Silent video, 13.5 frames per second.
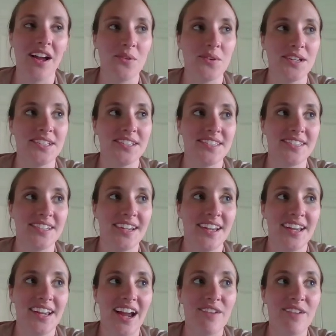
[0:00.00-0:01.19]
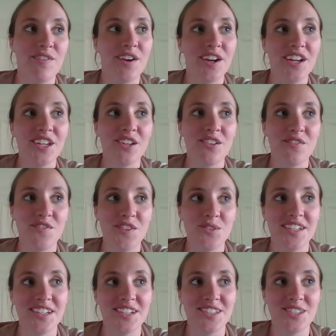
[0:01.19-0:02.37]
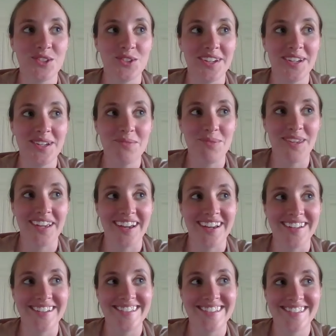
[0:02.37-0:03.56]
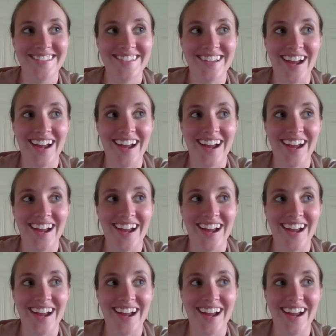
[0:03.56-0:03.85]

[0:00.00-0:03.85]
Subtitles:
I was a very confusing student because